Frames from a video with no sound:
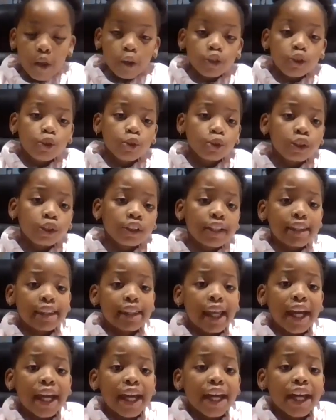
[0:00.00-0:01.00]
you should
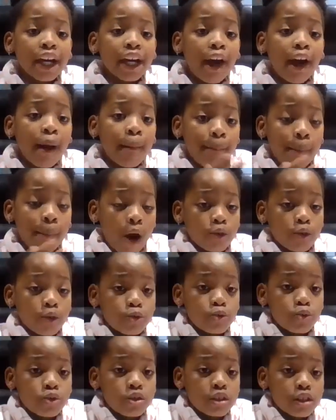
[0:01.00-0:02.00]
think about
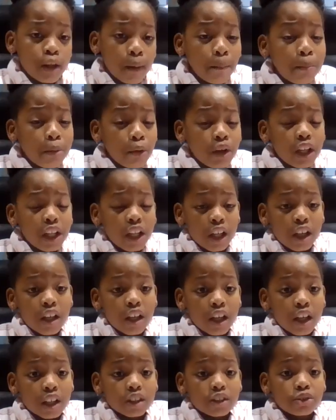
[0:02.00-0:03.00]
the
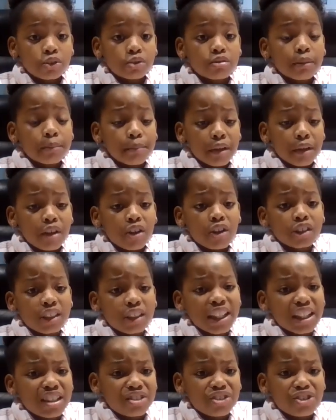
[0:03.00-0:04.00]
bully, because
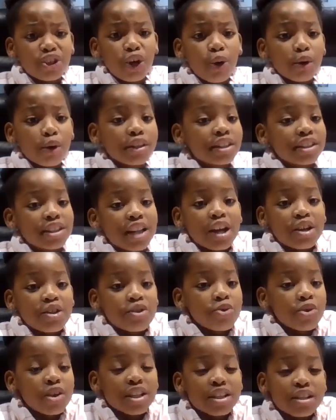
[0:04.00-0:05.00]
there's no exact
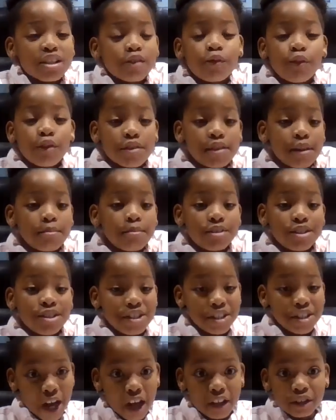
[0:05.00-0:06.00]
reason for them
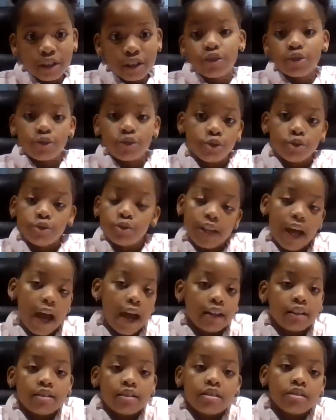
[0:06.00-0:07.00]
just to do
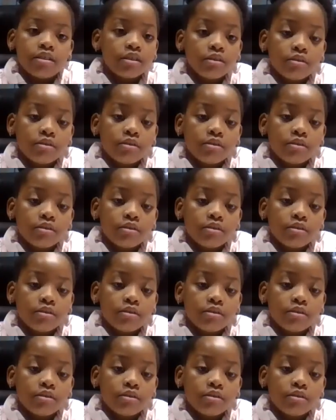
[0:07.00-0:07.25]
that.